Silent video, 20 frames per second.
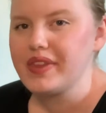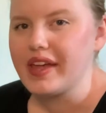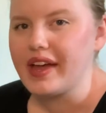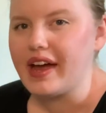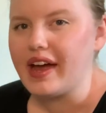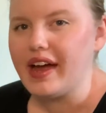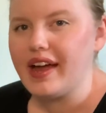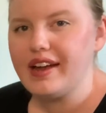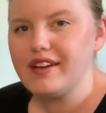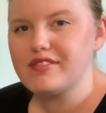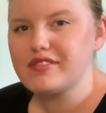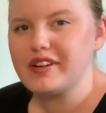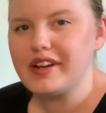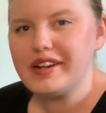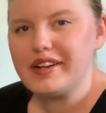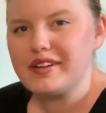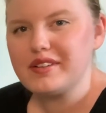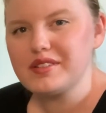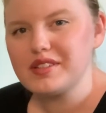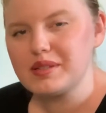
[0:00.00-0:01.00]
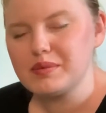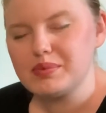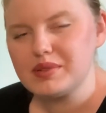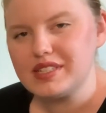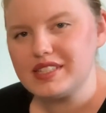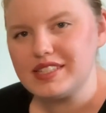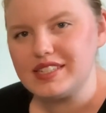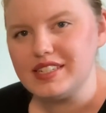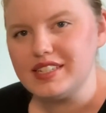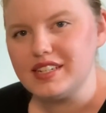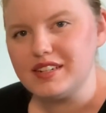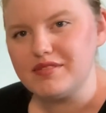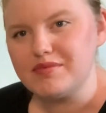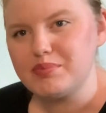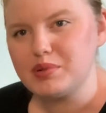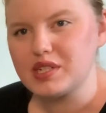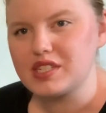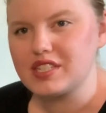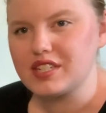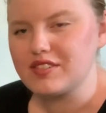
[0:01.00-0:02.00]
I have run out completely of
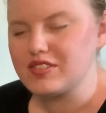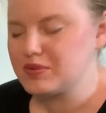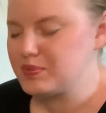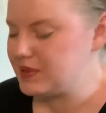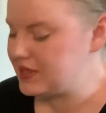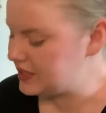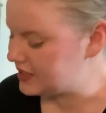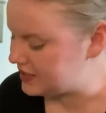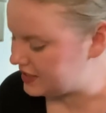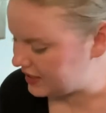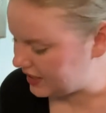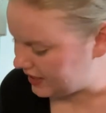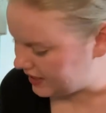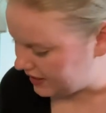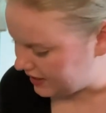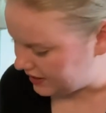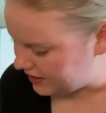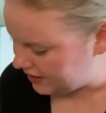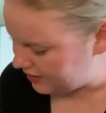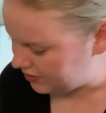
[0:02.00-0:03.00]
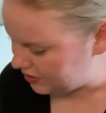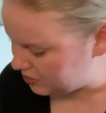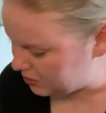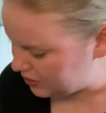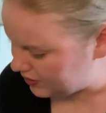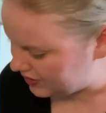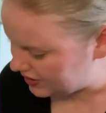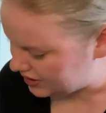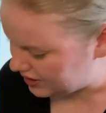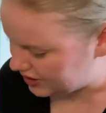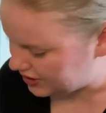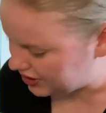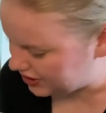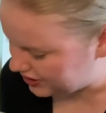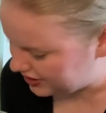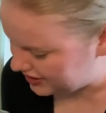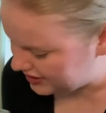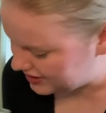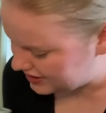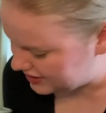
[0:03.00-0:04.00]
bookshelf space and even moving all of
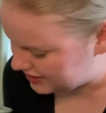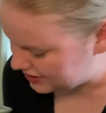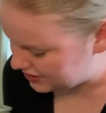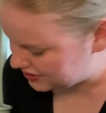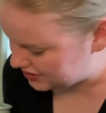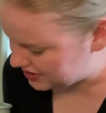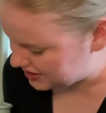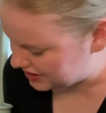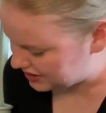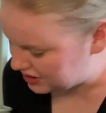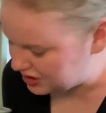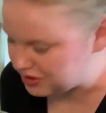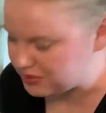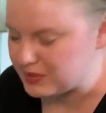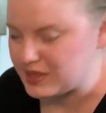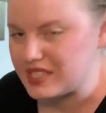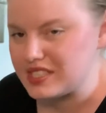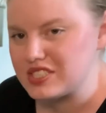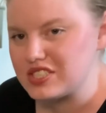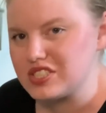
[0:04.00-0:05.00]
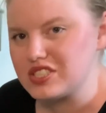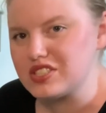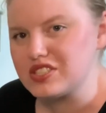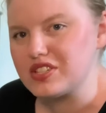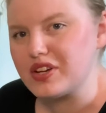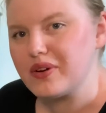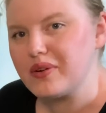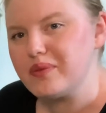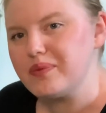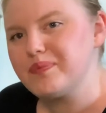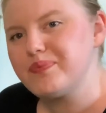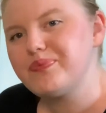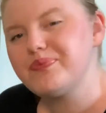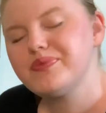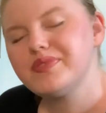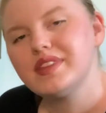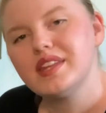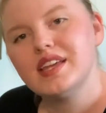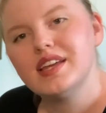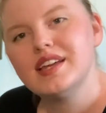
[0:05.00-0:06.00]
these didn't really do much. So
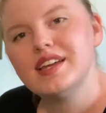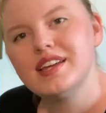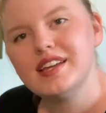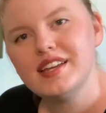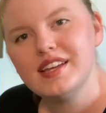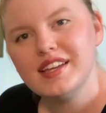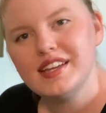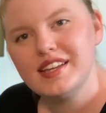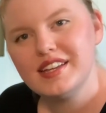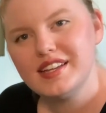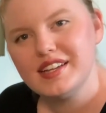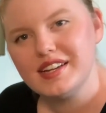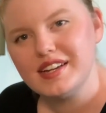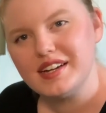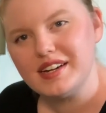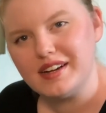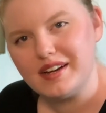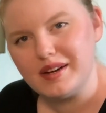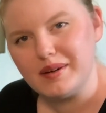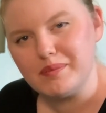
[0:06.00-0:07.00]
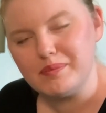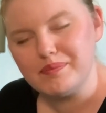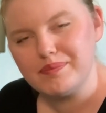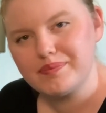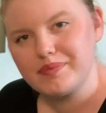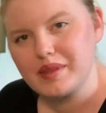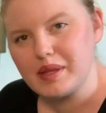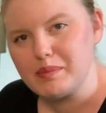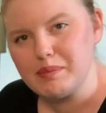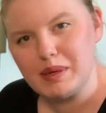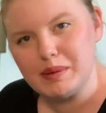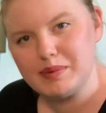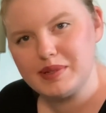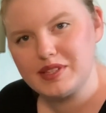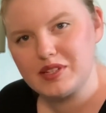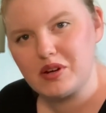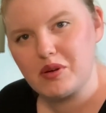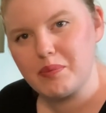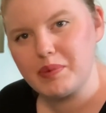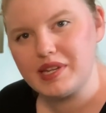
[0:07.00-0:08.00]
um, maybe
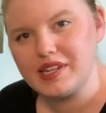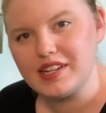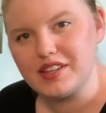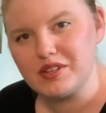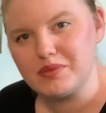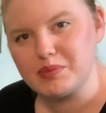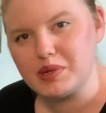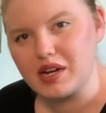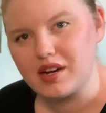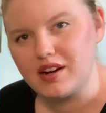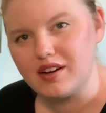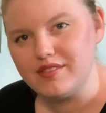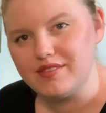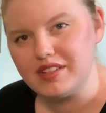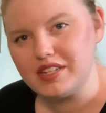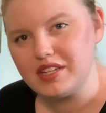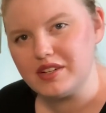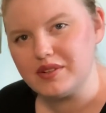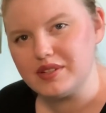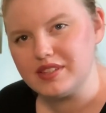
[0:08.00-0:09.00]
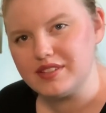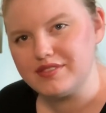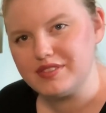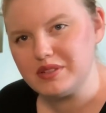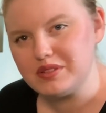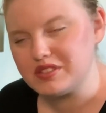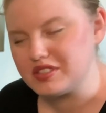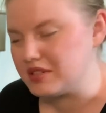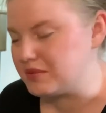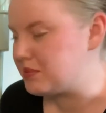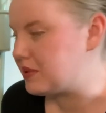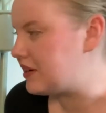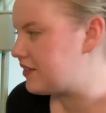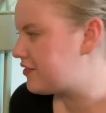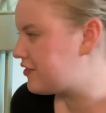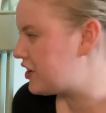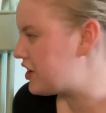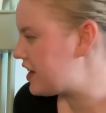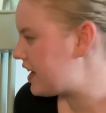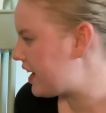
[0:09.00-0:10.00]
there will be another book cart video in the future, but
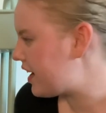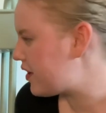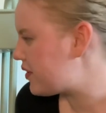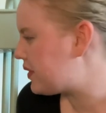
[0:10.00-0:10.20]
for now